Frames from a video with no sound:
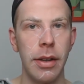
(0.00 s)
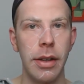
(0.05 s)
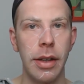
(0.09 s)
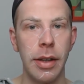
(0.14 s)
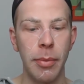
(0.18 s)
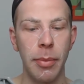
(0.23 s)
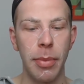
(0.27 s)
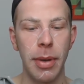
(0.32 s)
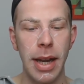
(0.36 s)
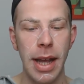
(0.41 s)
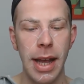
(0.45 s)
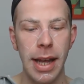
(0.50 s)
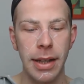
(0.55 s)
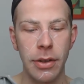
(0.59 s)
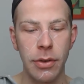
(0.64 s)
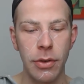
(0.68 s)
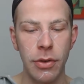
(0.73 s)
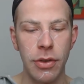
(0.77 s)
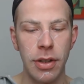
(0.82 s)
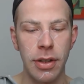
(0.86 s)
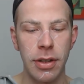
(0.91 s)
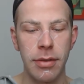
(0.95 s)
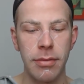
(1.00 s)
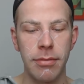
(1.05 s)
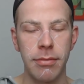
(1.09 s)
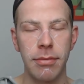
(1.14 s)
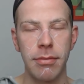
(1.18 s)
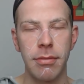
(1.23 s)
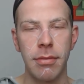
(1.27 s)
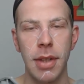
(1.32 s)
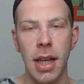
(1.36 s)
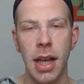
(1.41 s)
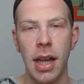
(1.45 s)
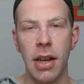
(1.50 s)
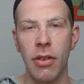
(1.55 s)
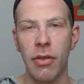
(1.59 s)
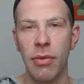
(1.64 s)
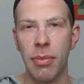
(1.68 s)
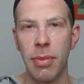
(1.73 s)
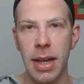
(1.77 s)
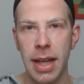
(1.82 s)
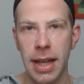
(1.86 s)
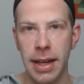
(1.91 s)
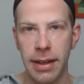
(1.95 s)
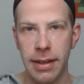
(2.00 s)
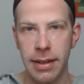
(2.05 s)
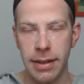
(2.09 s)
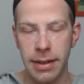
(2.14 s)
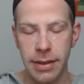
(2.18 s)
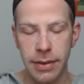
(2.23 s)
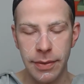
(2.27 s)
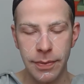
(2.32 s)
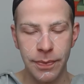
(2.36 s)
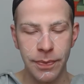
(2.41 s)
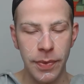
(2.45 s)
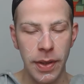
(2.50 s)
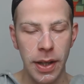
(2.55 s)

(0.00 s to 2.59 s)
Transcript: in black to just kind of blend it